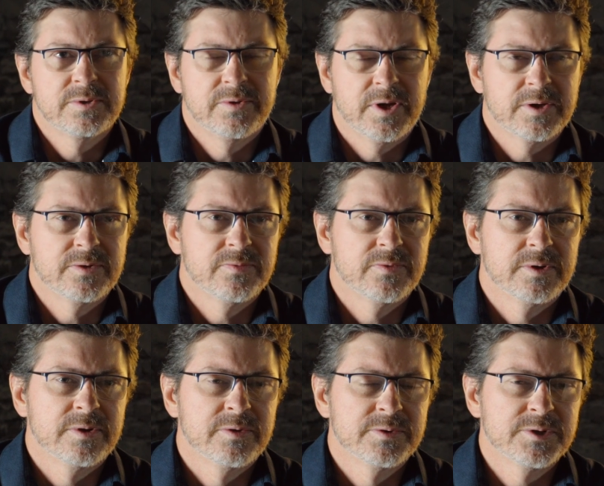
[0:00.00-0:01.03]
detective.
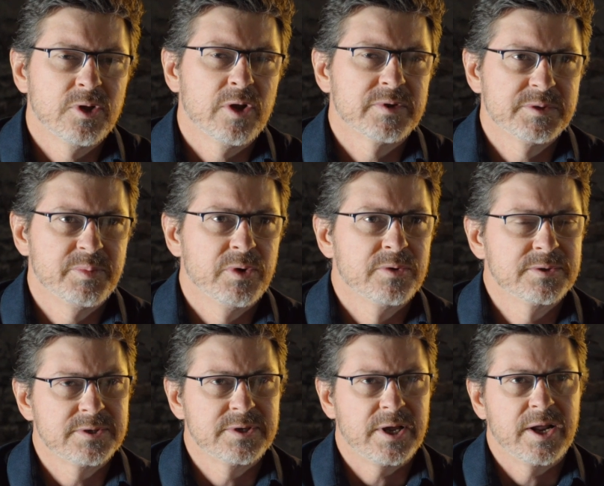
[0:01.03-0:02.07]
And there's a lot of
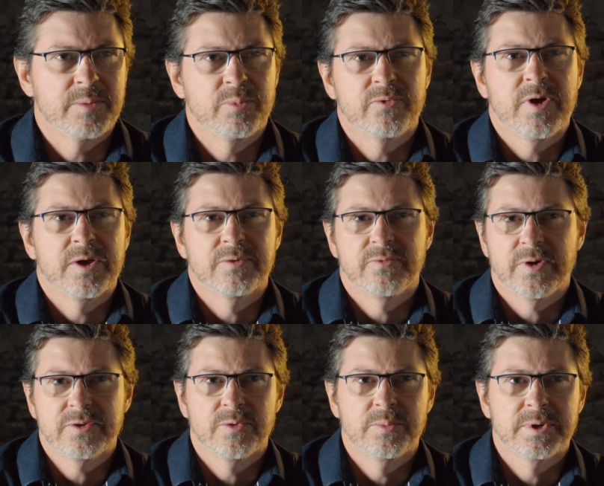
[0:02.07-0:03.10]
experiences that had a profound
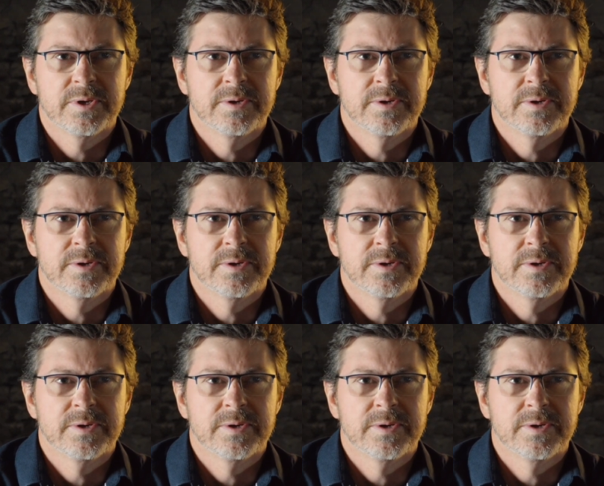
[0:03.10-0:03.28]
effect on me,